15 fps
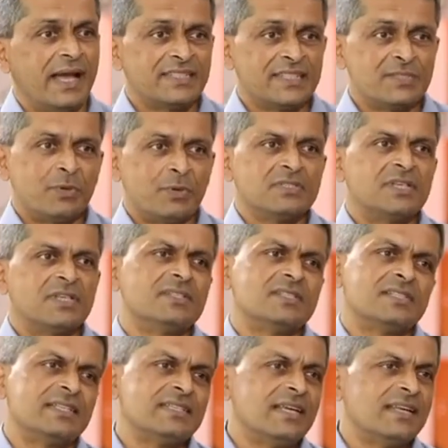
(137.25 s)
As a sponsor,
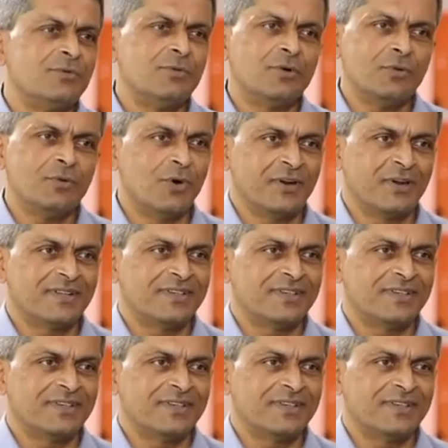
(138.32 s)
this is exactly what you want.